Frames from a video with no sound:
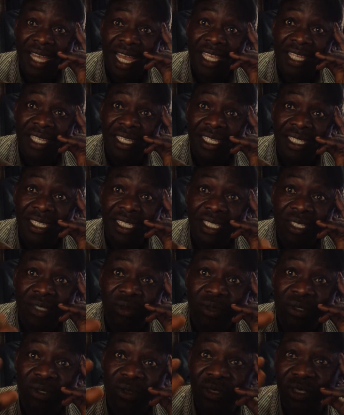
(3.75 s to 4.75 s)
I, it, it
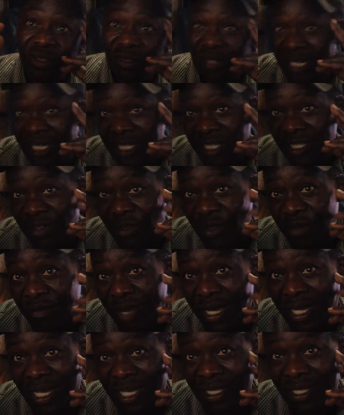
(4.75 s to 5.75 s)
was not only in Toi
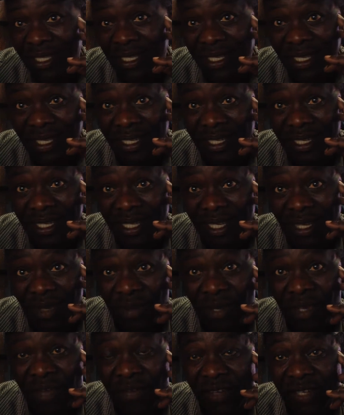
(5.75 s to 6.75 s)
Market
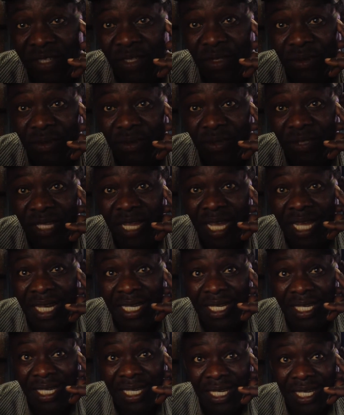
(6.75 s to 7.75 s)
where eviction was done.
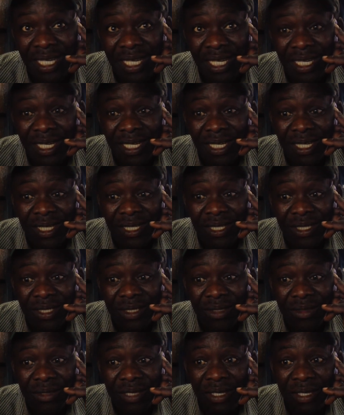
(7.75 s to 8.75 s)

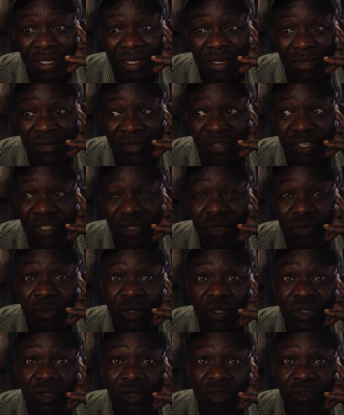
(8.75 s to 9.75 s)
So the eviction
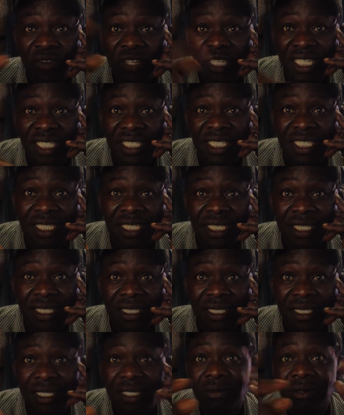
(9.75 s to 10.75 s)
was all over the city.
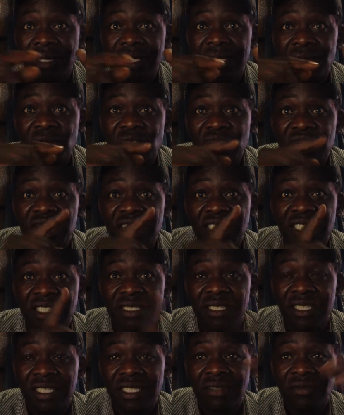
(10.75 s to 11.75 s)
They were
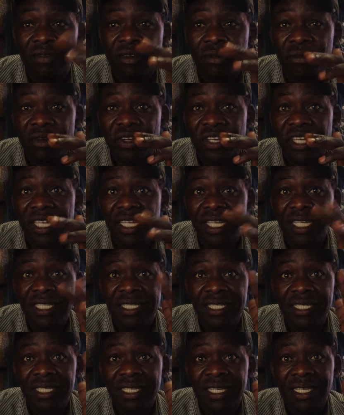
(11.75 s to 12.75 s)
demolishing informal
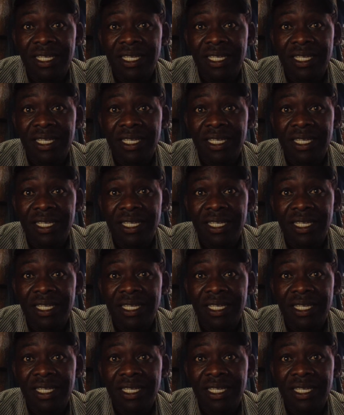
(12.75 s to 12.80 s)
areas.